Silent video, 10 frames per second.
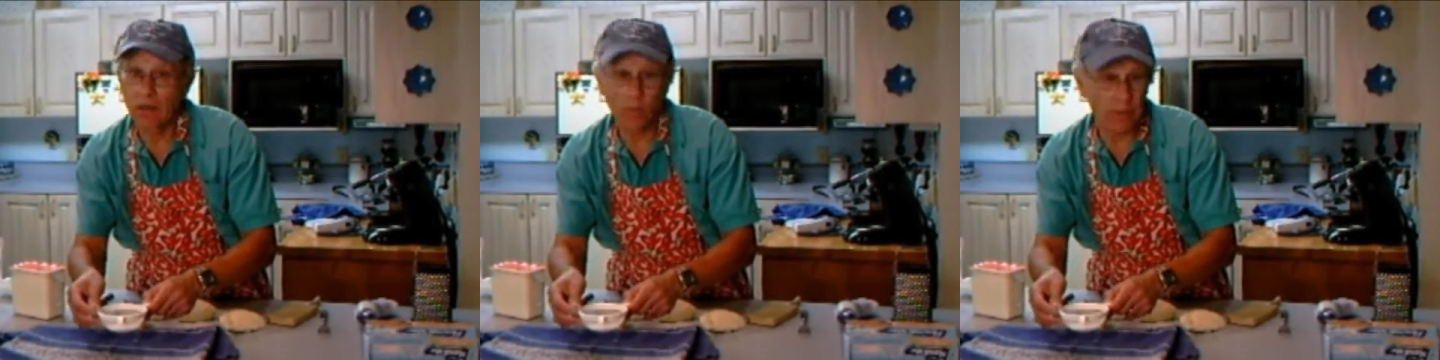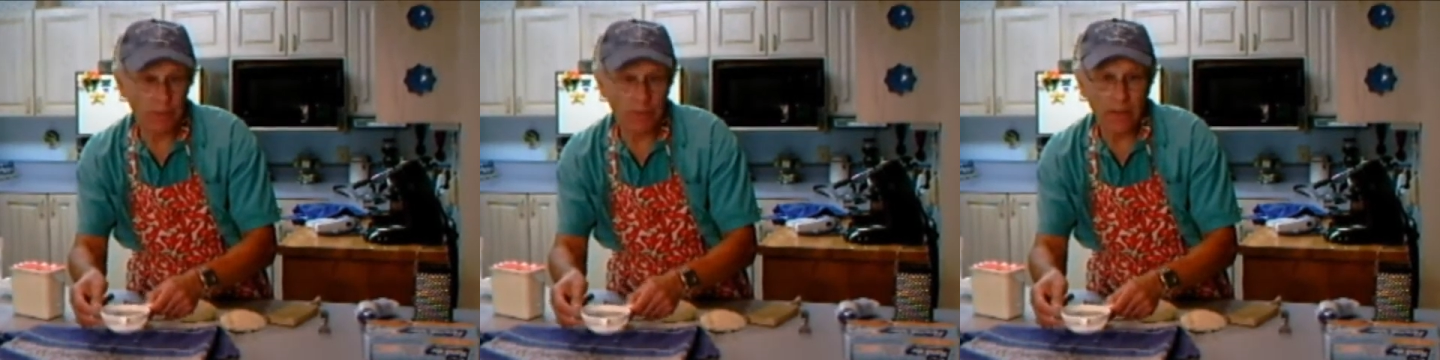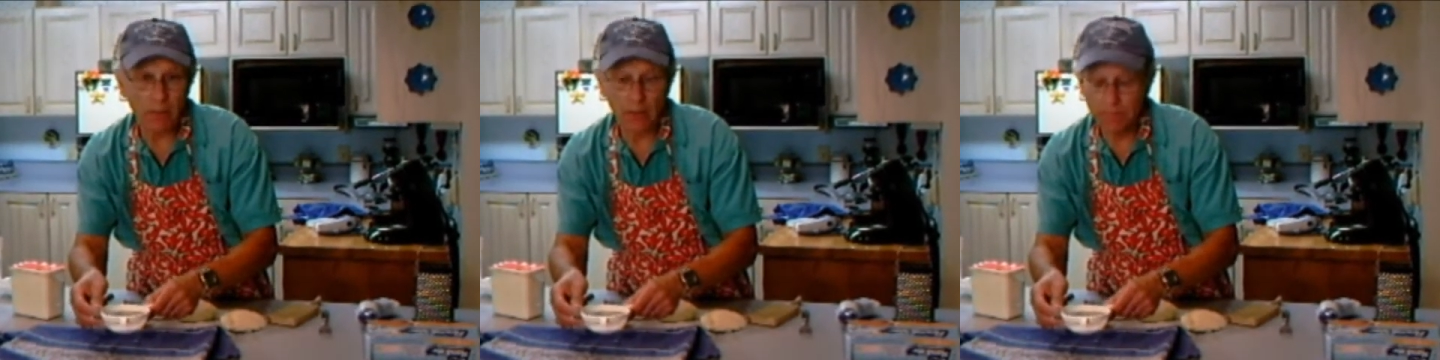wheat
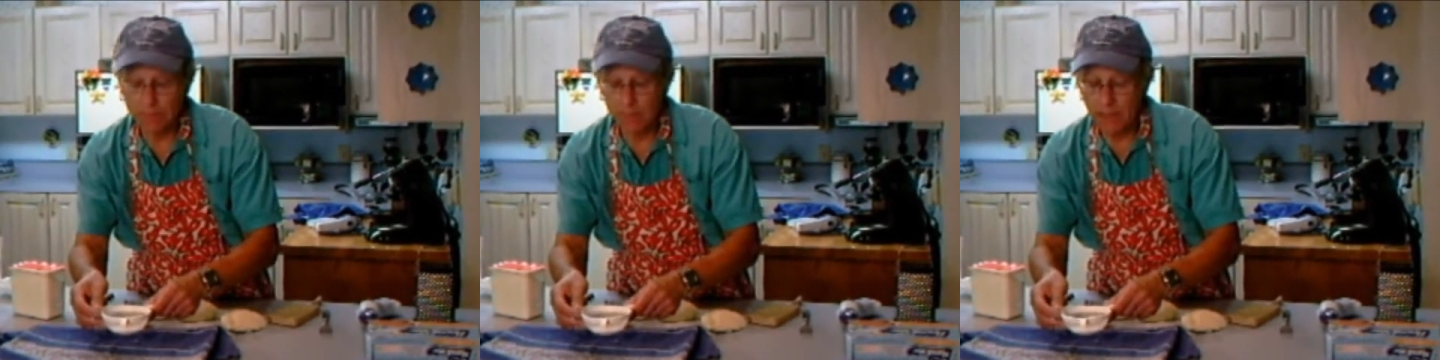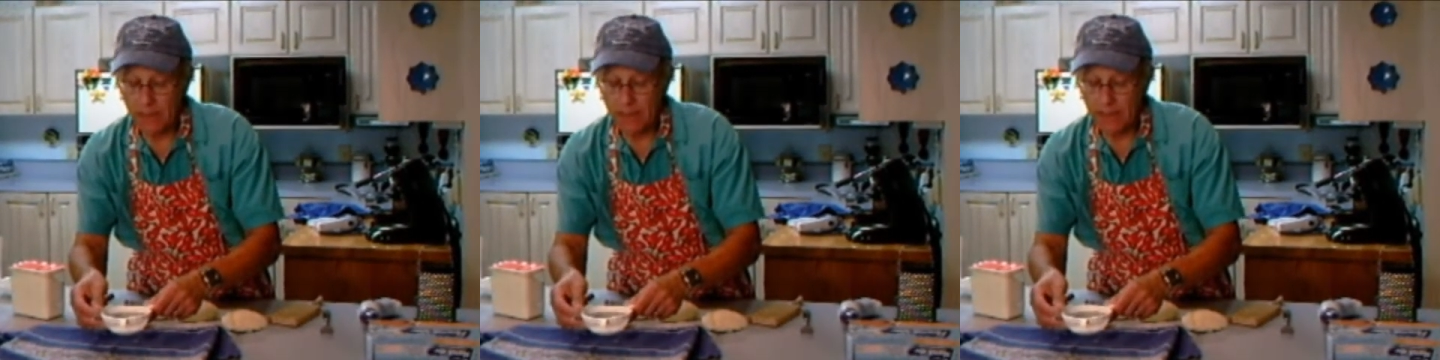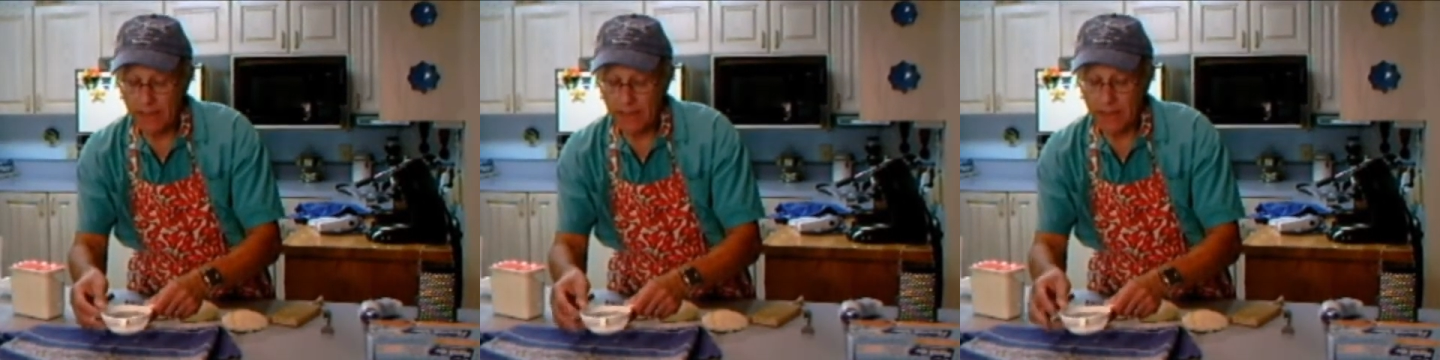flour,
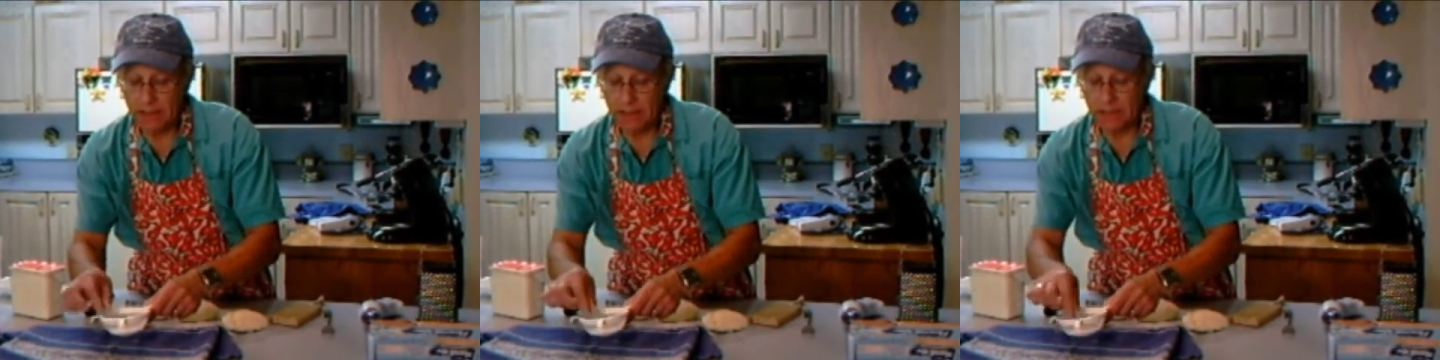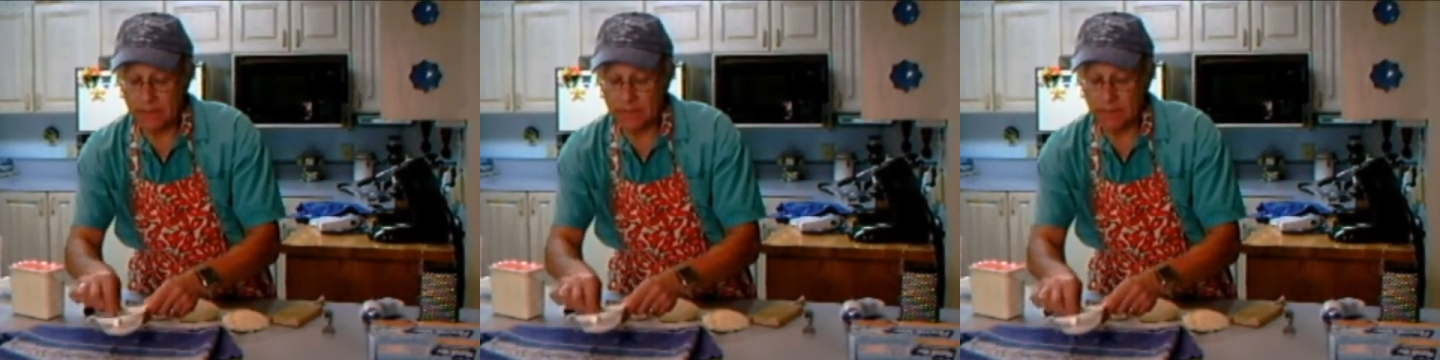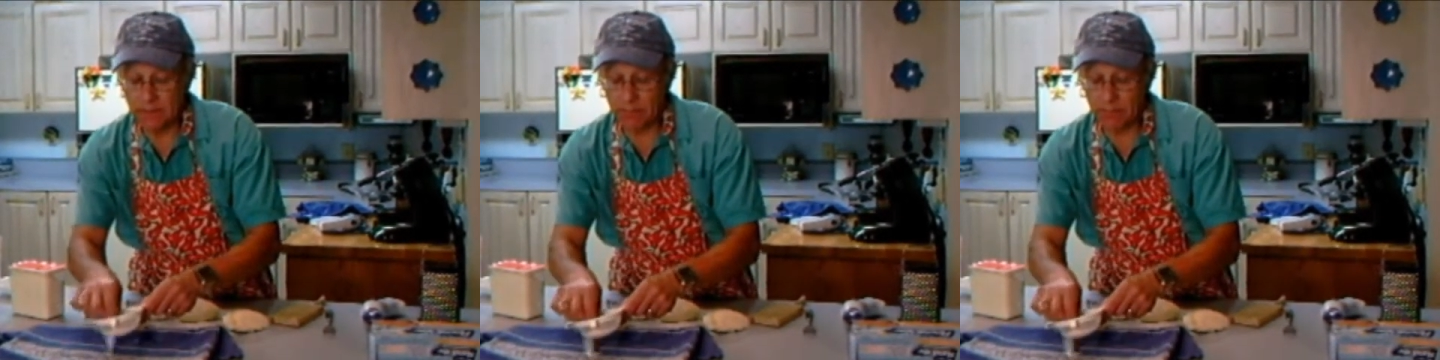and it's